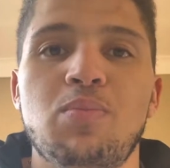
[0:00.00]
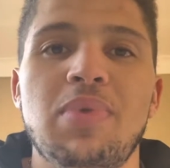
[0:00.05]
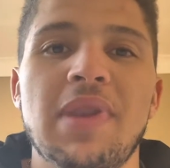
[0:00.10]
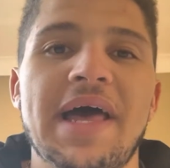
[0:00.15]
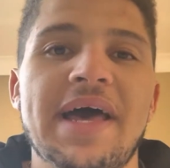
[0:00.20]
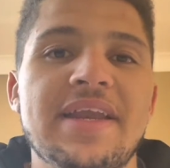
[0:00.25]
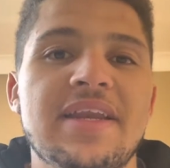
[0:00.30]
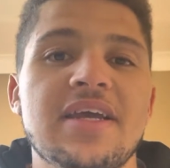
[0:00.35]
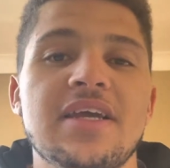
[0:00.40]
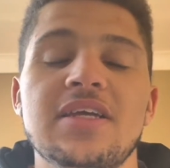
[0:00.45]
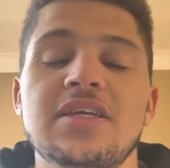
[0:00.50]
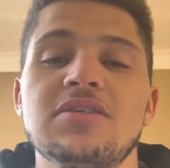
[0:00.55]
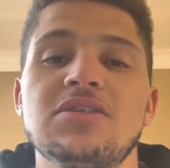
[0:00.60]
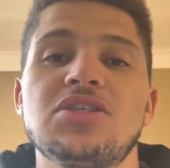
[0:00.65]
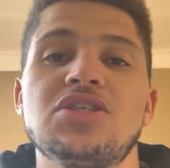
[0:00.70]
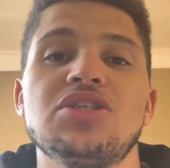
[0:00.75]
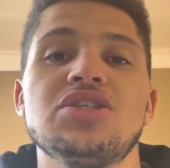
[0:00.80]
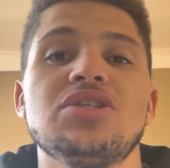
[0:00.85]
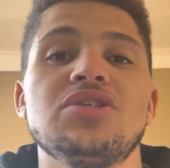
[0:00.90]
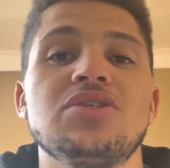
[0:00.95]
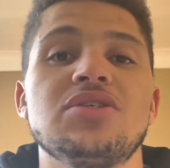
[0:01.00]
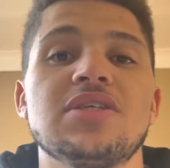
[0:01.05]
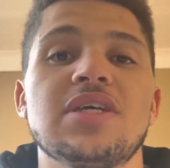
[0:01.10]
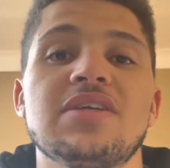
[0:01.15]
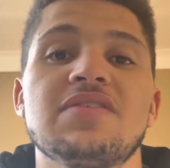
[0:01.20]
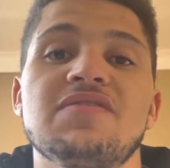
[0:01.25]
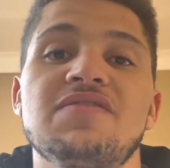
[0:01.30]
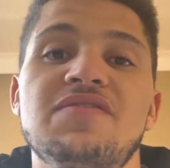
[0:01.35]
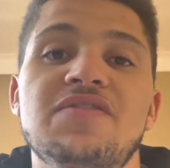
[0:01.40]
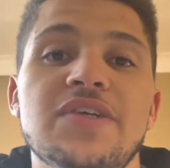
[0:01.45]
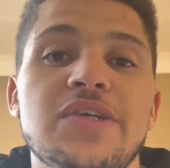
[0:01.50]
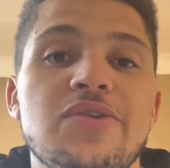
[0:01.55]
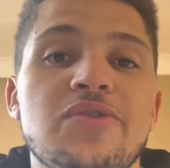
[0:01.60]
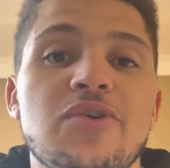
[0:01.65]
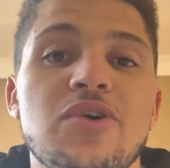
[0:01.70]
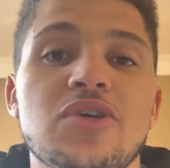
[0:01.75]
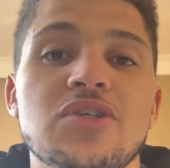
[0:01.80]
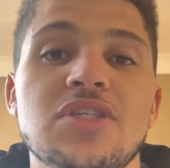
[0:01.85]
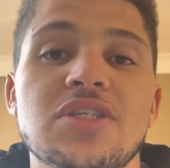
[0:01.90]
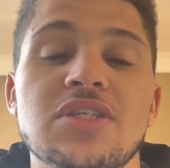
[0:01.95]
bladder issues and fin
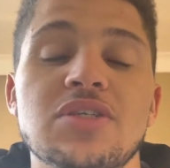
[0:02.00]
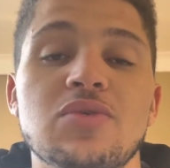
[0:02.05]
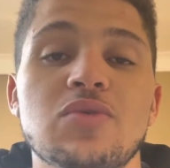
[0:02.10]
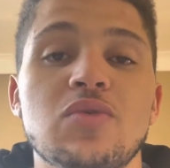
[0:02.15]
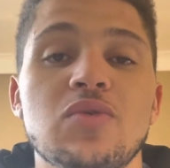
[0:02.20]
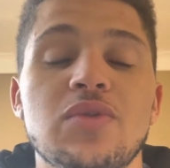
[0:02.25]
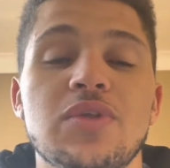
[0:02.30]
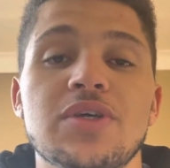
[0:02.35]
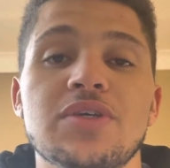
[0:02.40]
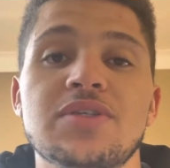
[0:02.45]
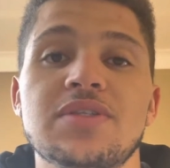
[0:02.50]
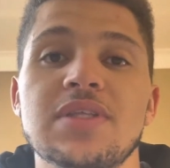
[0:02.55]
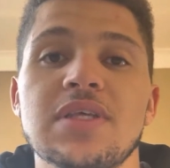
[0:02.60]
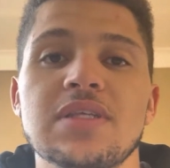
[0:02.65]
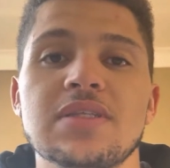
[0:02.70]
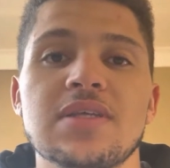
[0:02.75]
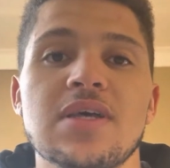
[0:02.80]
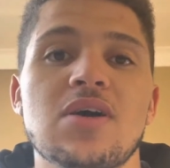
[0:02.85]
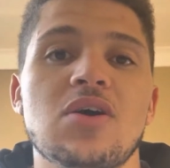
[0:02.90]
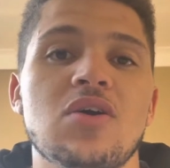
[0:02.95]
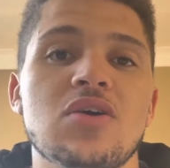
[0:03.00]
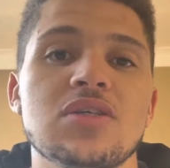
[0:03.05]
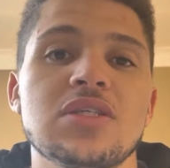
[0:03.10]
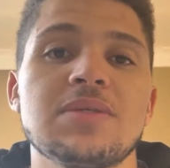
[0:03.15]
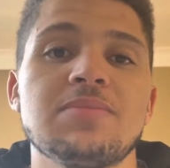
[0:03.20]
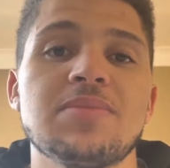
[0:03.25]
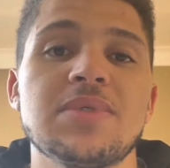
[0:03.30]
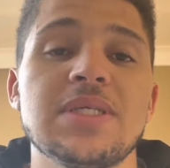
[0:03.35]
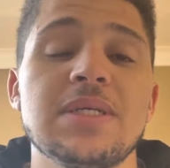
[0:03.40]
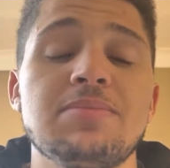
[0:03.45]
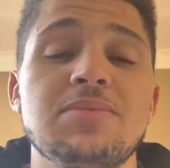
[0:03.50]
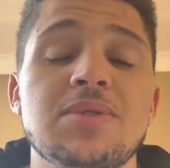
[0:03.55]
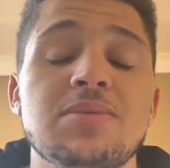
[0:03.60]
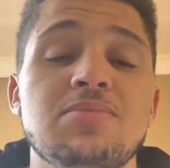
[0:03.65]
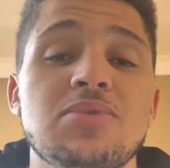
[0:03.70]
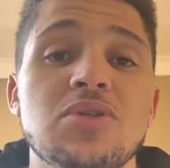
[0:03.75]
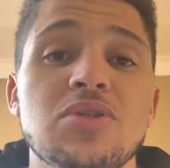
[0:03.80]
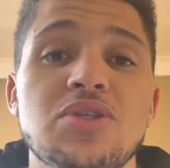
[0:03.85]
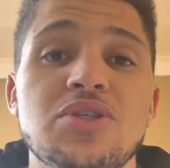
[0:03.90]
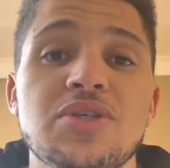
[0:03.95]
rot and all those things that are
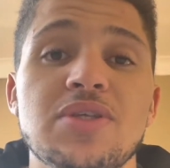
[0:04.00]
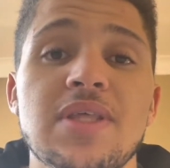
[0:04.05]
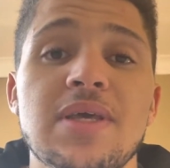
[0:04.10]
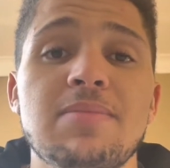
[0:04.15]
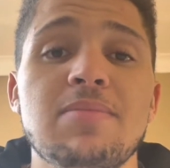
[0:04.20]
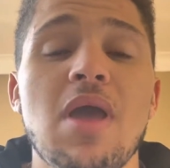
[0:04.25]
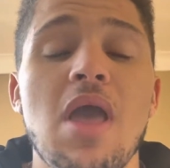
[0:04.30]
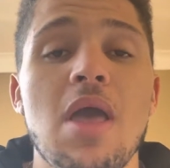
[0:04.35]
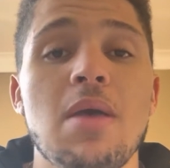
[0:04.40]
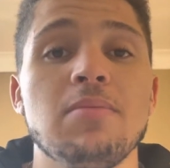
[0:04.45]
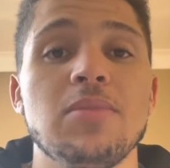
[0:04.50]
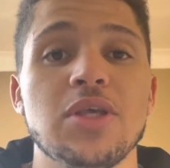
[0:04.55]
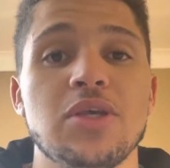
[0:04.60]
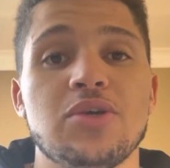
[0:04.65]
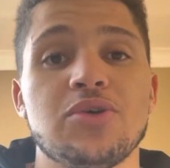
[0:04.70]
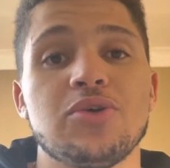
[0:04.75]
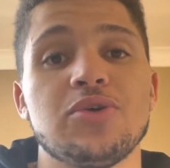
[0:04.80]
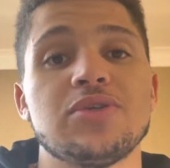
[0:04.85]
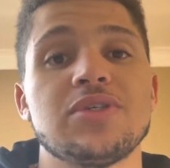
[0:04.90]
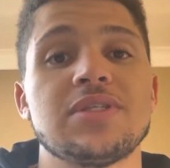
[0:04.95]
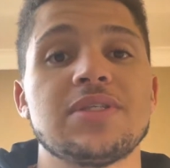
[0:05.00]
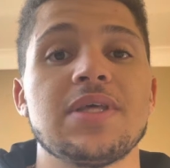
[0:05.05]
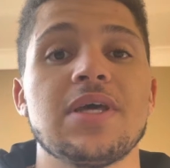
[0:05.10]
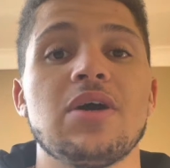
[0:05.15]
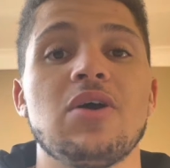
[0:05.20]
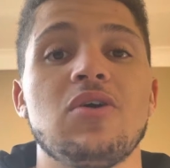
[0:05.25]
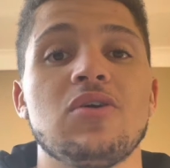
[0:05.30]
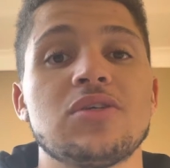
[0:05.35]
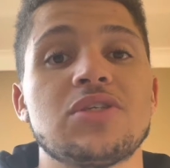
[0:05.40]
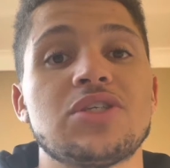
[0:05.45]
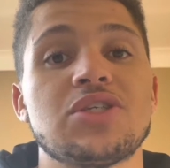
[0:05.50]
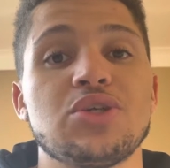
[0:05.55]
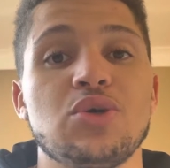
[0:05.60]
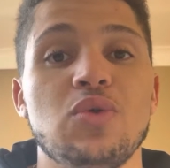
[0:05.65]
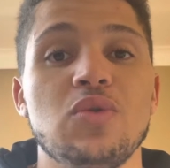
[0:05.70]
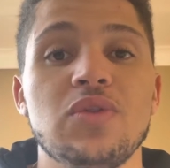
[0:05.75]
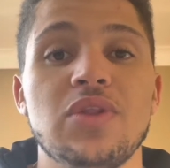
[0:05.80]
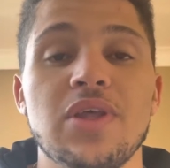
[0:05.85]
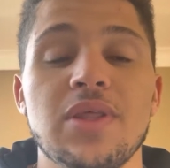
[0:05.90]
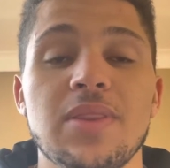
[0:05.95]
susceptible to them, because they are
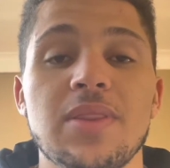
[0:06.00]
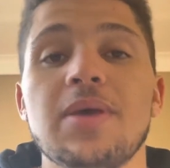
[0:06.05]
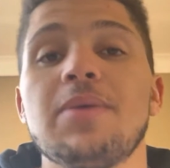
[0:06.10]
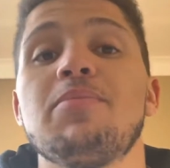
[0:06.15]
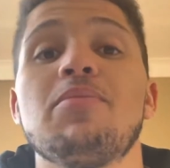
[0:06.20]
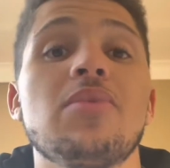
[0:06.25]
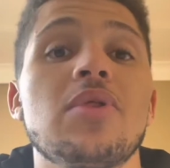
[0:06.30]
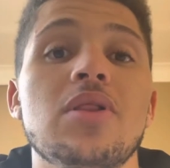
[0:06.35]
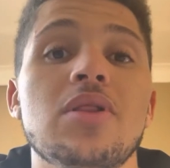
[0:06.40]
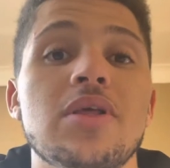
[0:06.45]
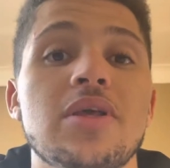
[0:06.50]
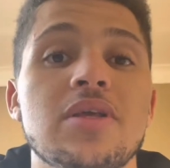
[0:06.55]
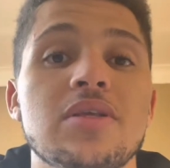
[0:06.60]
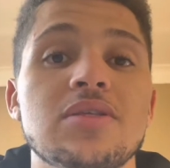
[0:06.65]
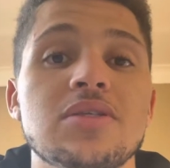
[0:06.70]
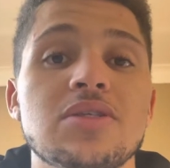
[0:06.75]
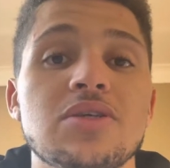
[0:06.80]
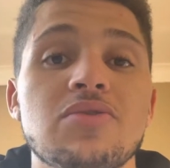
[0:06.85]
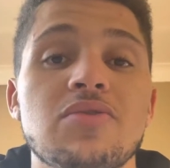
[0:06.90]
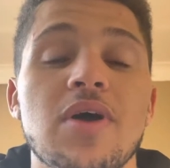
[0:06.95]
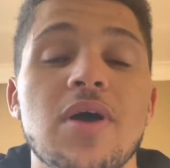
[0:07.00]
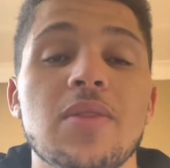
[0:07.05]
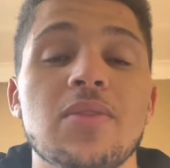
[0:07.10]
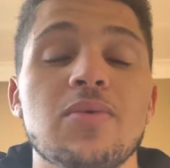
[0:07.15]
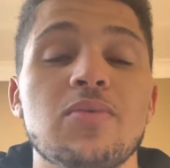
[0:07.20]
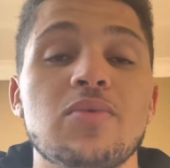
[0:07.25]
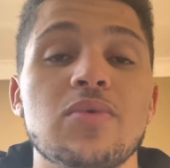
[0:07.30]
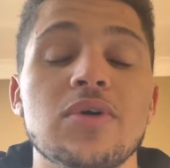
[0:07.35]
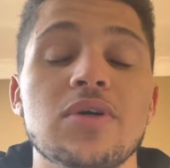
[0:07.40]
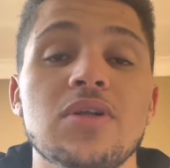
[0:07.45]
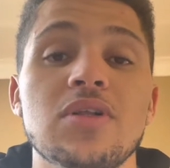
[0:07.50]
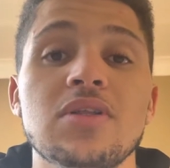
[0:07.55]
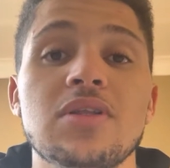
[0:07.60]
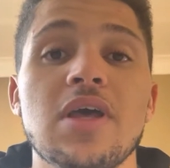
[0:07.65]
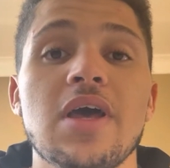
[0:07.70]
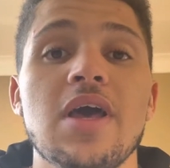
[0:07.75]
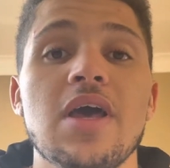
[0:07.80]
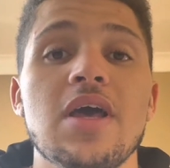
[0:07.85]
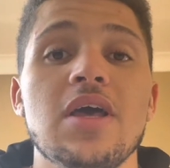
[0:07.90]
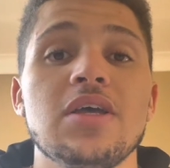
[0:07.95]
sold in their millions around the world.